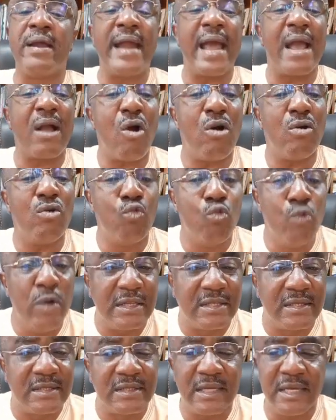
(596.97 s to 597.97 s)
reckoned
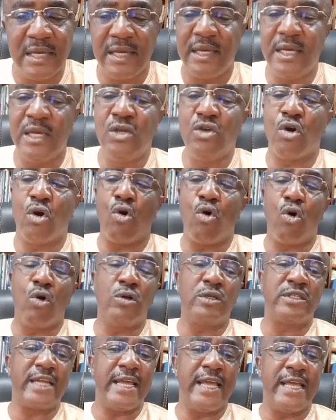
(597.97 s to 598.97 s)
with in your
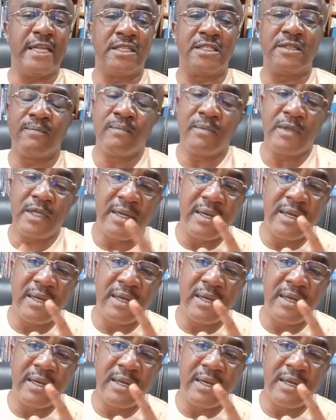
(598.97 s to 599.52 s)
old age.